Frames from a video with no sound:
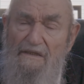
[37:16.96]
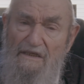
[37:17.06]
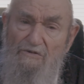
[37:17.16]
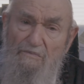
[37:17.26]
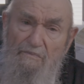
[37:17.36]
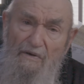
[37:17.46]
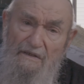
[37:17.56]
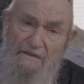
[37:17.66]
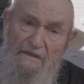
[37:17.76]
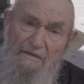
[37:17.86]
That's what
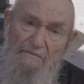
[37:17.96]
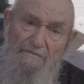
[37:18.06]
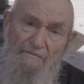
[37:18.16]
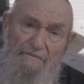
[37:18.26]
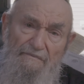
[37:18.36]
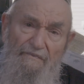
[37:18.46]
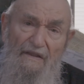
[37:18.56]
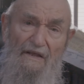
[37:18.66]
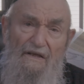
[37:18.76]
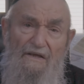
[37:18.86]
bothered him.